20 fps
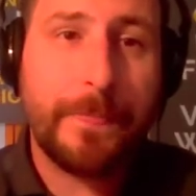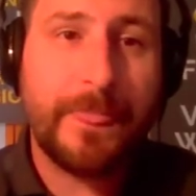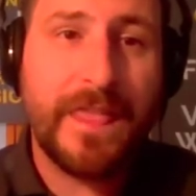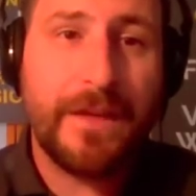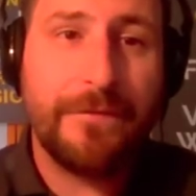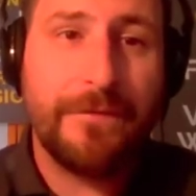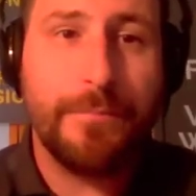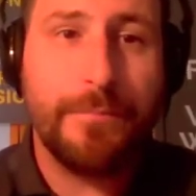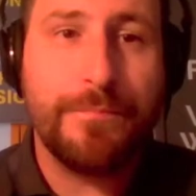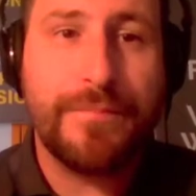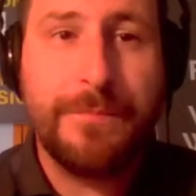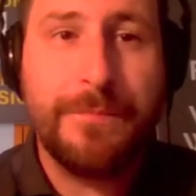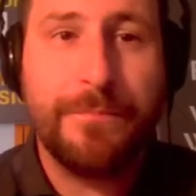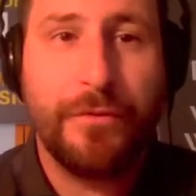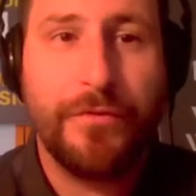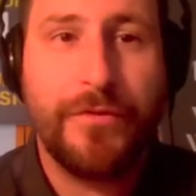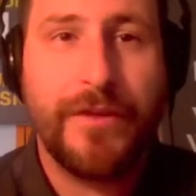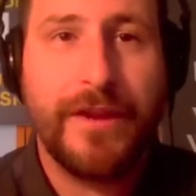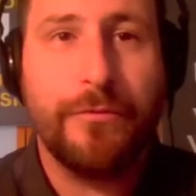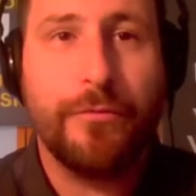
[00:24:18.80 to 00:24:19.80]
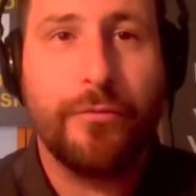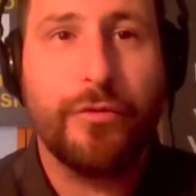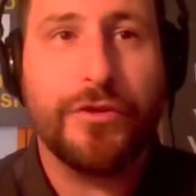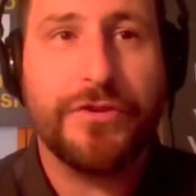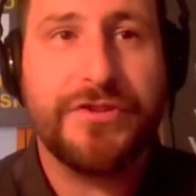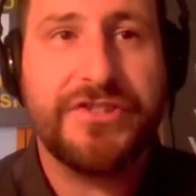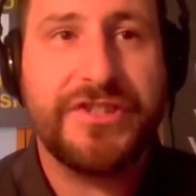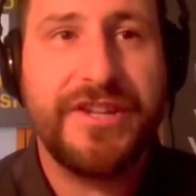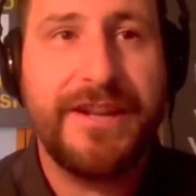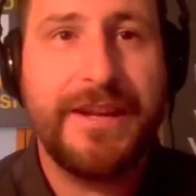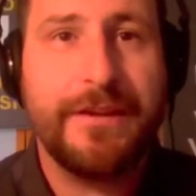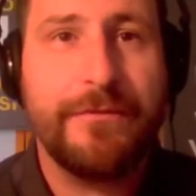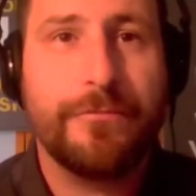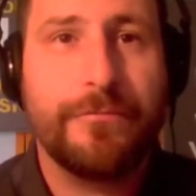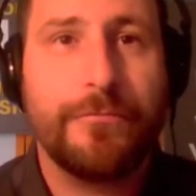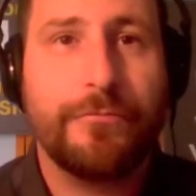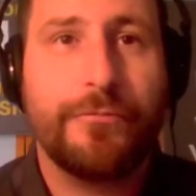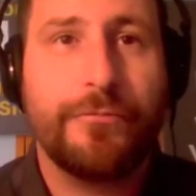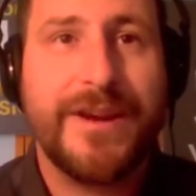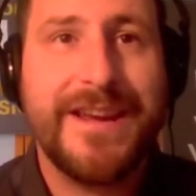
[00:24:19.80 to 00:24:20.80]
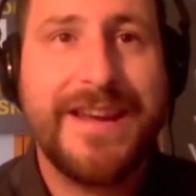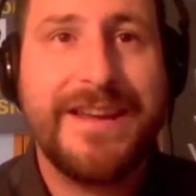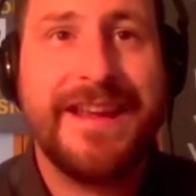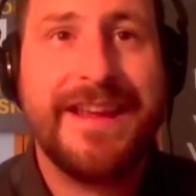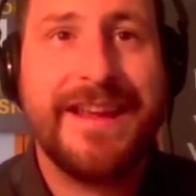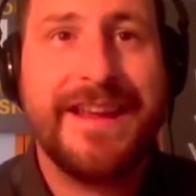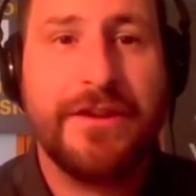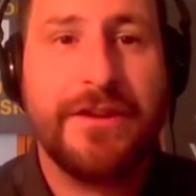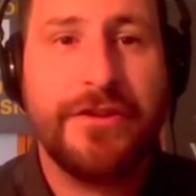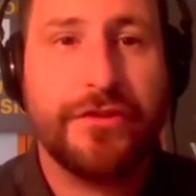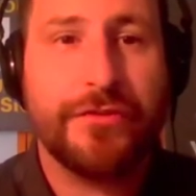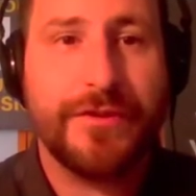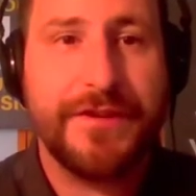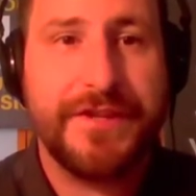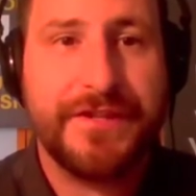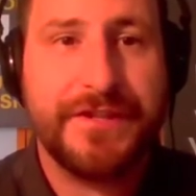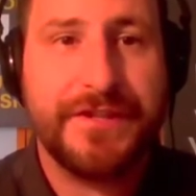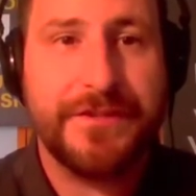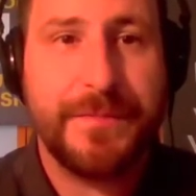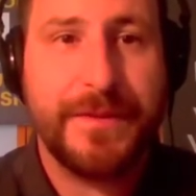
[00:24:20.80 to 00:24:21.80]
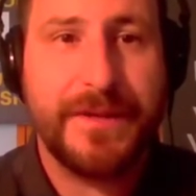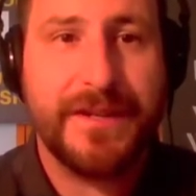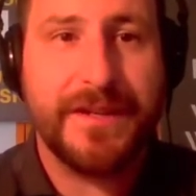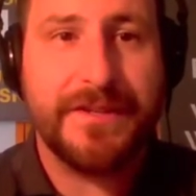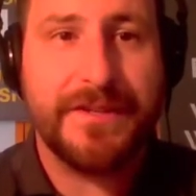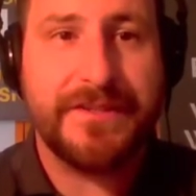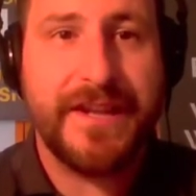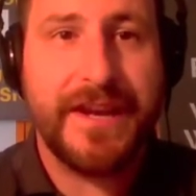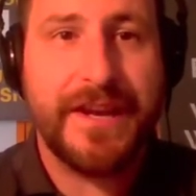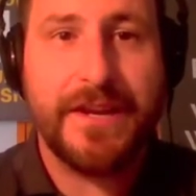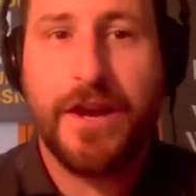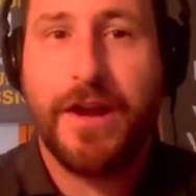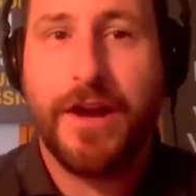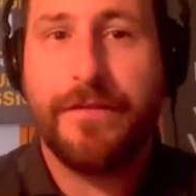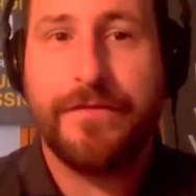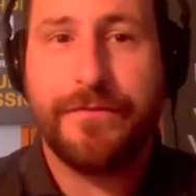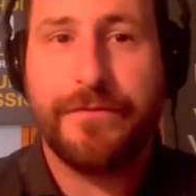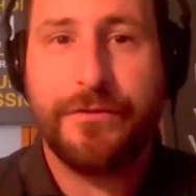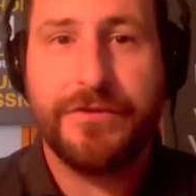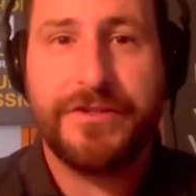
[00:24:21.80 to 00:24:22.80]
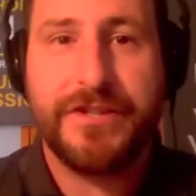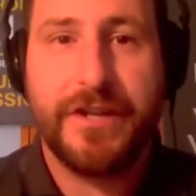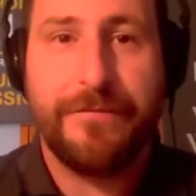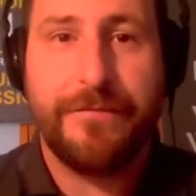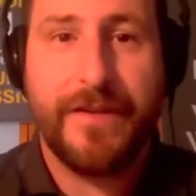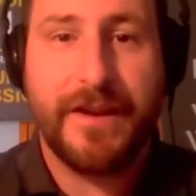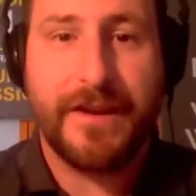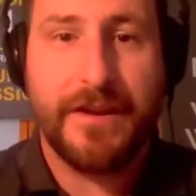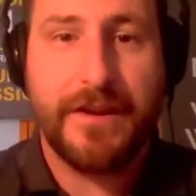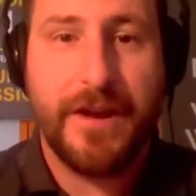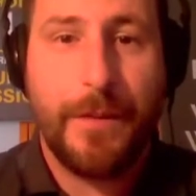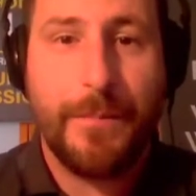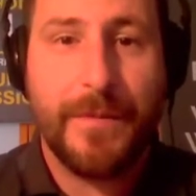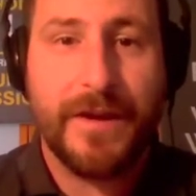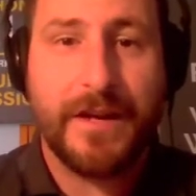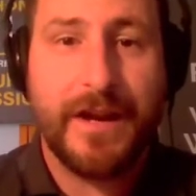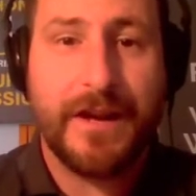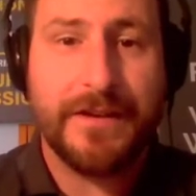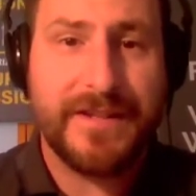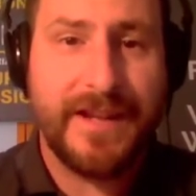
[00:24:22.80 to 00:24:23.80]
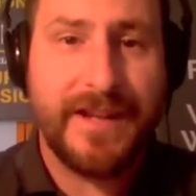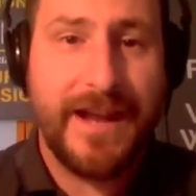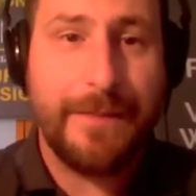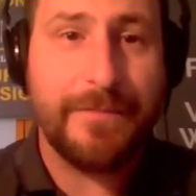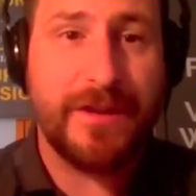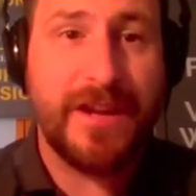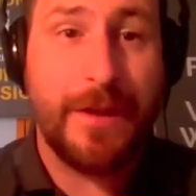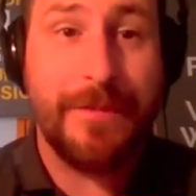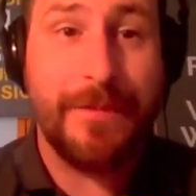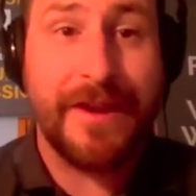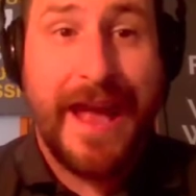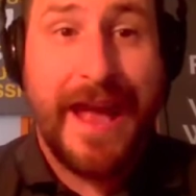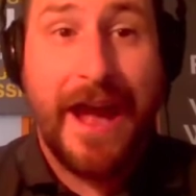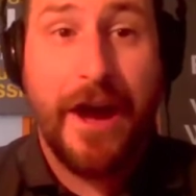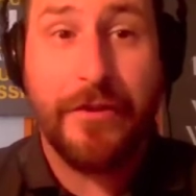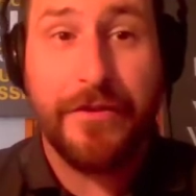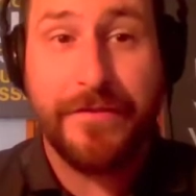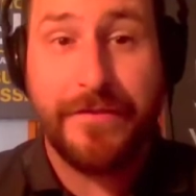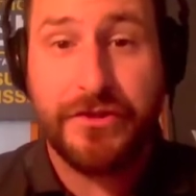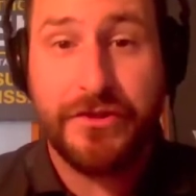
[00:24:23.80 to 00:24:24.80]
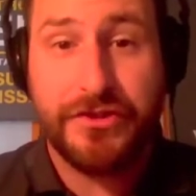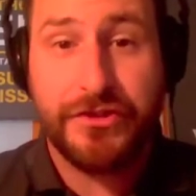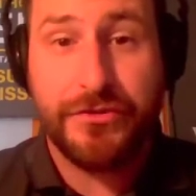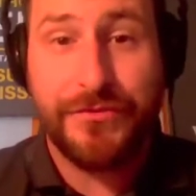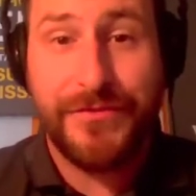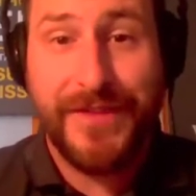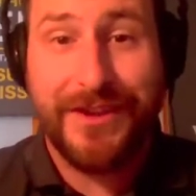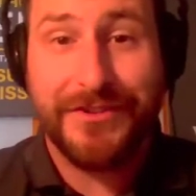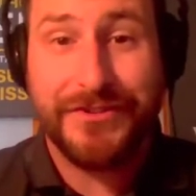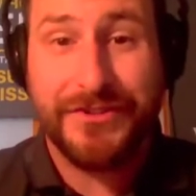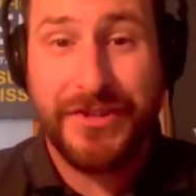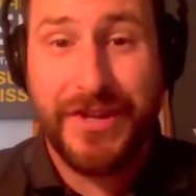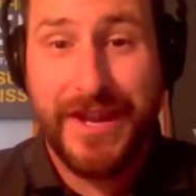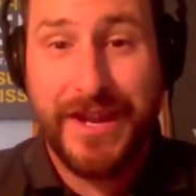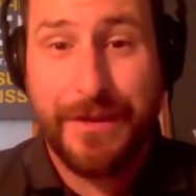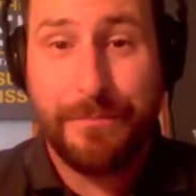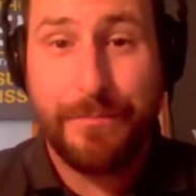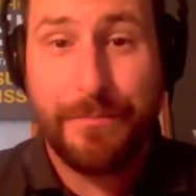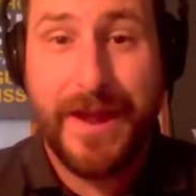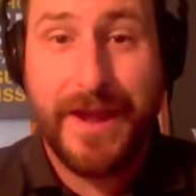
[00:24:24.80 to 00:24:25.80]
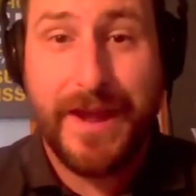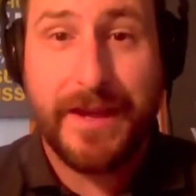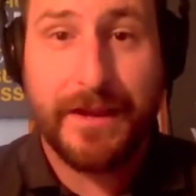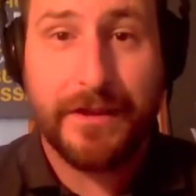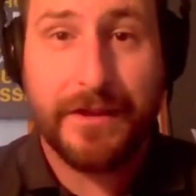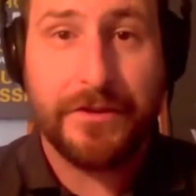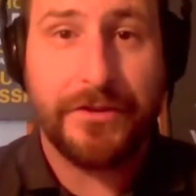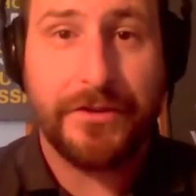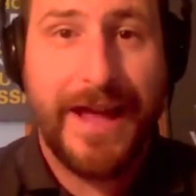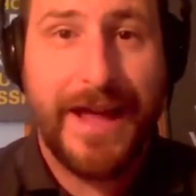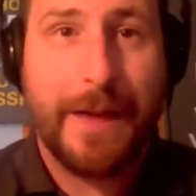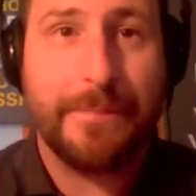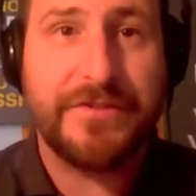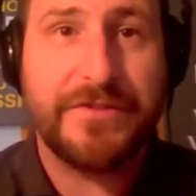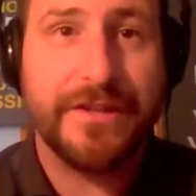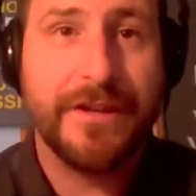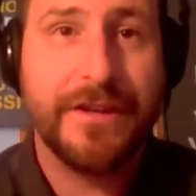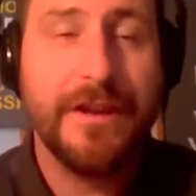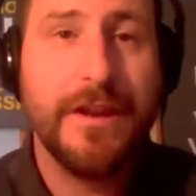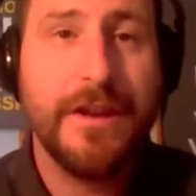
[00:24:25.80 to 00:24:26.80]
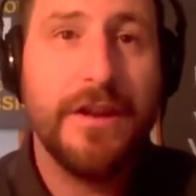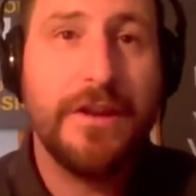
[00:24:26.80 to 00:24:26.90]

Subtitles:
from people that were seeing rate increases because they had gone through a tough economic time coming out of the 2008 banking collapse.